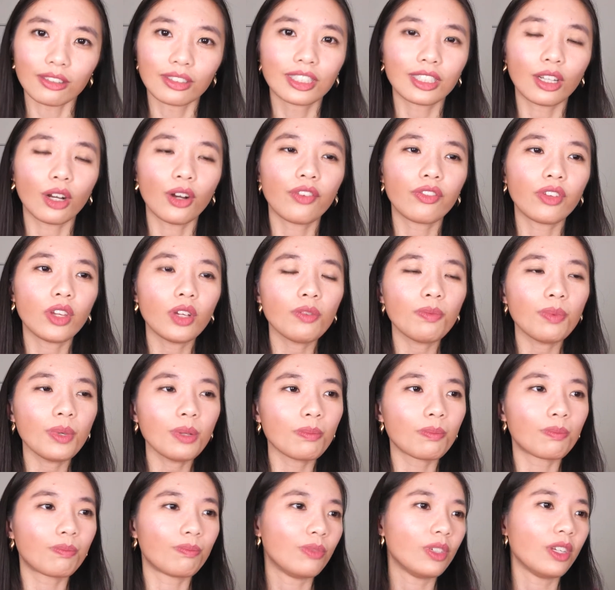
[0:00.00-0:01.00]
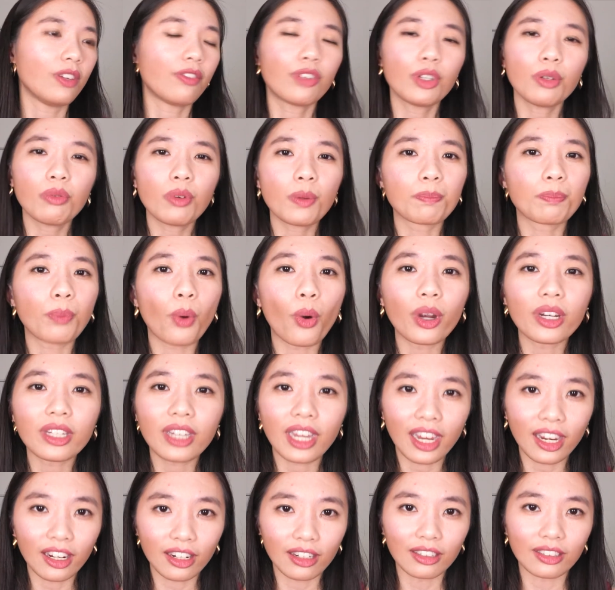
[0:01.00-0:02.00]
So if you've been, if you were born
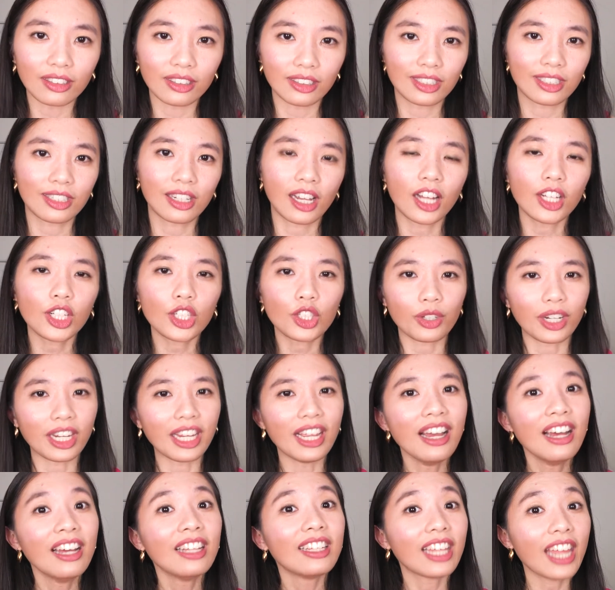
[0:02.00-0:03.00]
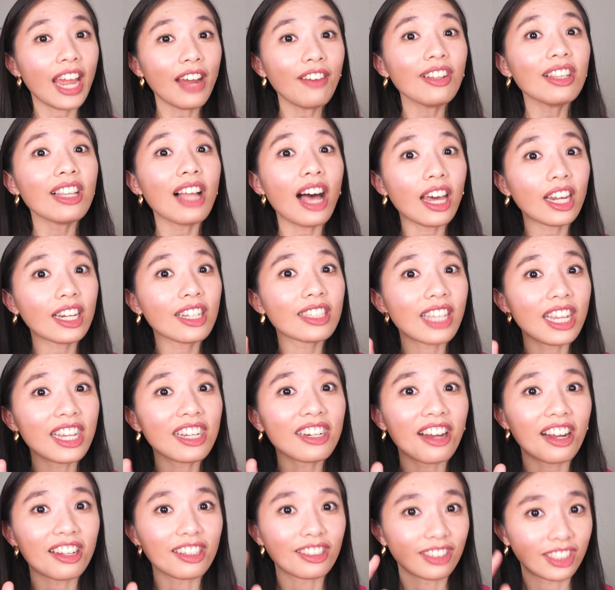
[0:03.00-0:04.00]
here in this country, they have a lot of data
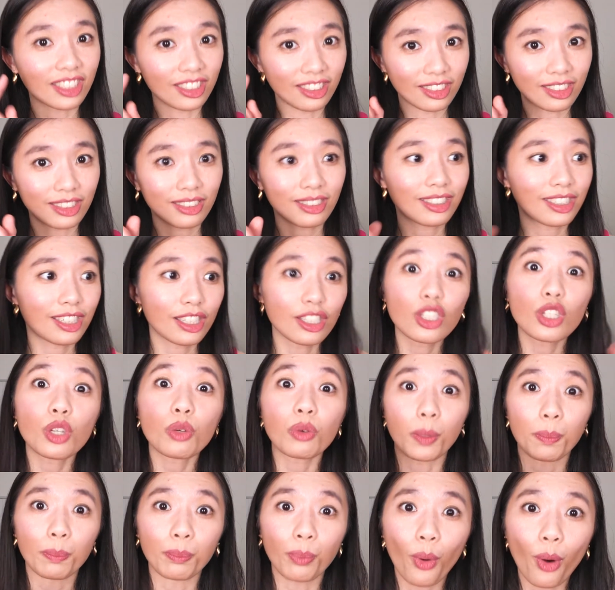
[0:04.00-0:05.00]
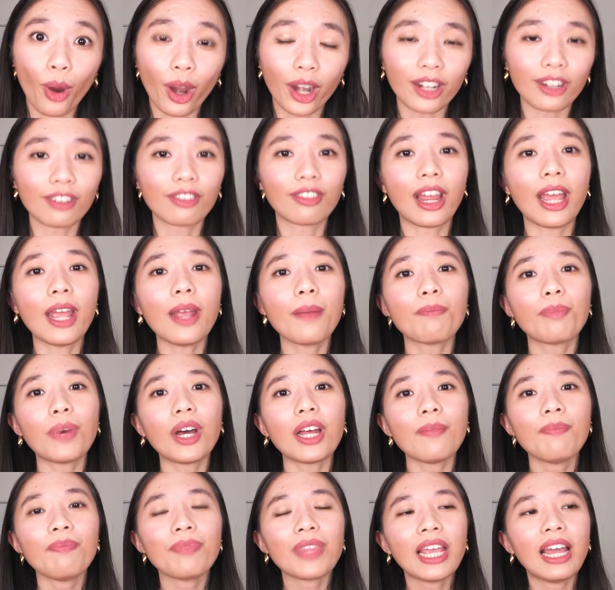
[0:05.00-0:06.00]
on you since since you were born, right?
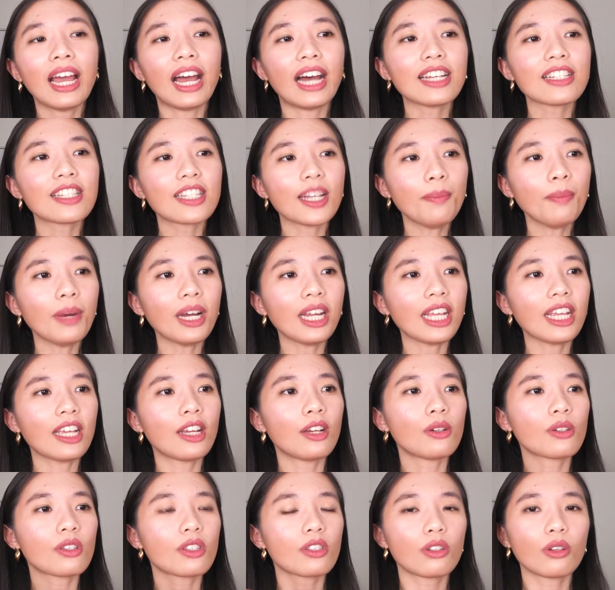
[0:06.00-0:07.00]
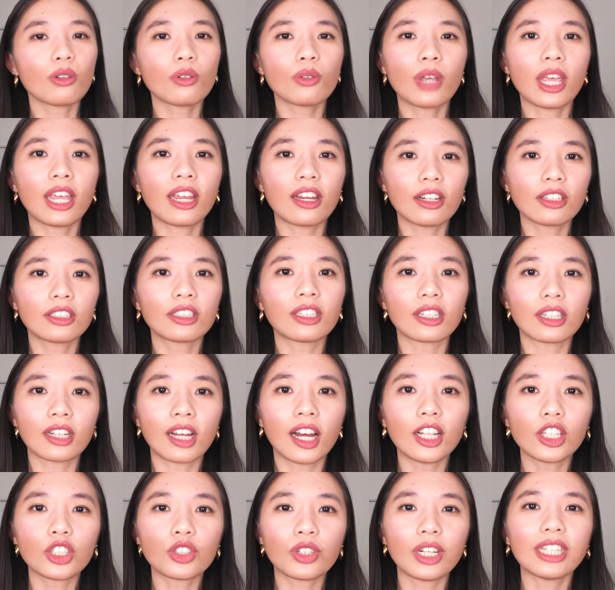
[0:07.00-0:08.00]
But as somebody who's new here to the
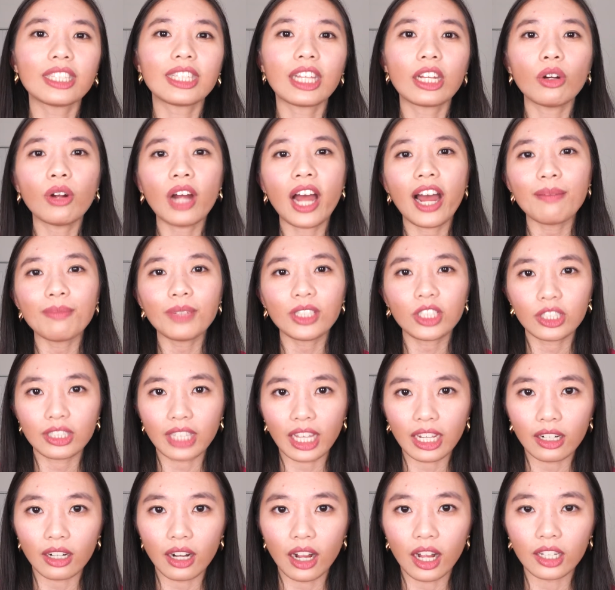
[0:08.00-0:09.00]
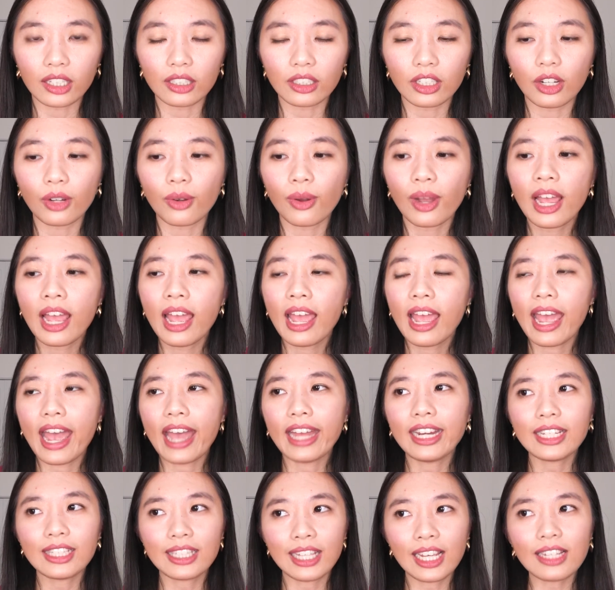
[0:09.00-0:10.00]
country, they don't have much data on you,
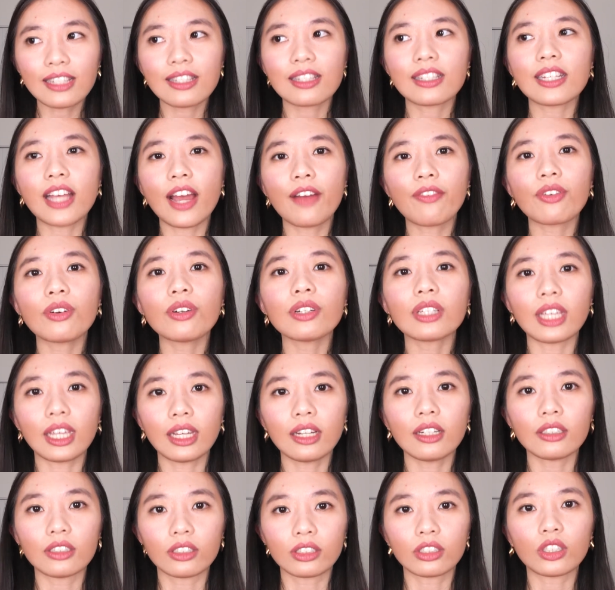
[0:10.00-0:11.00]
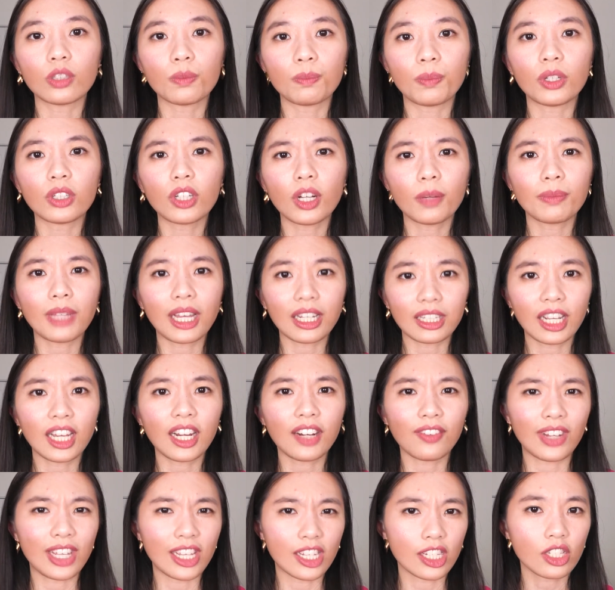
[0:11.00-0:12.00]
and it takes several years to build up that kind
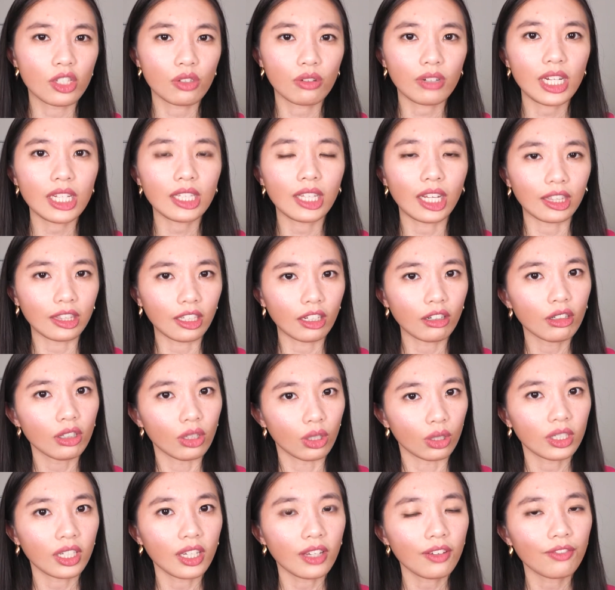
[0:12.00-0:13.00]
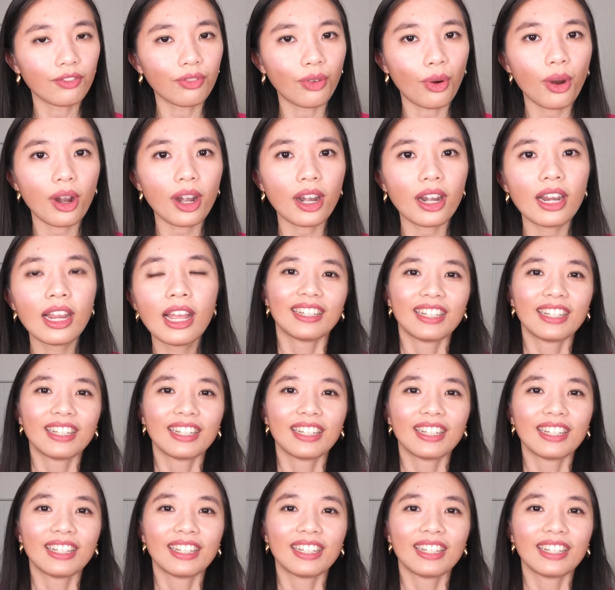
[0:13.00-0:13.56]
of history that they're looking for.